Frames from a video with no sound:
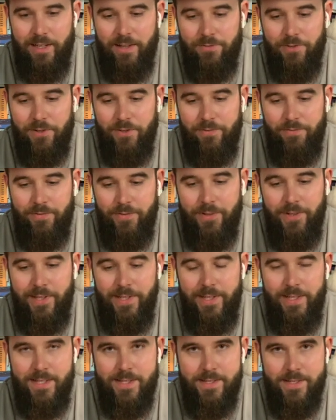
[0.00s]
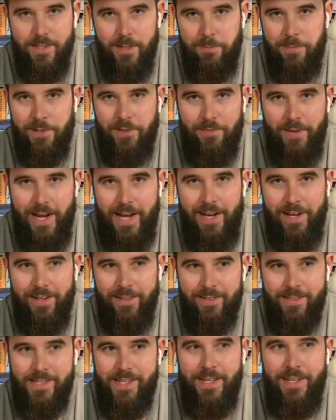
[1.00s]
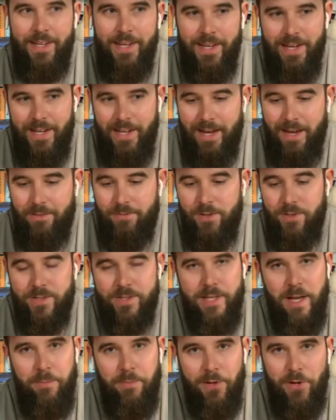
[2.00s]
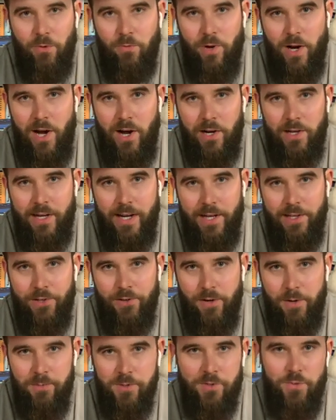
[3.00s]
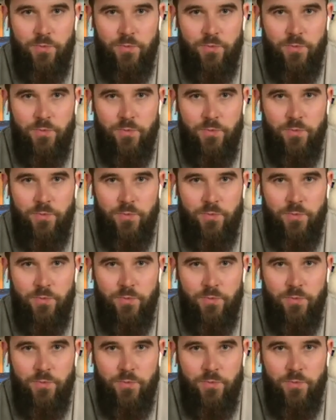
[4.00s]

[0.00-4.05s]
If your foot is slipping around, if you step on a rock and you're almost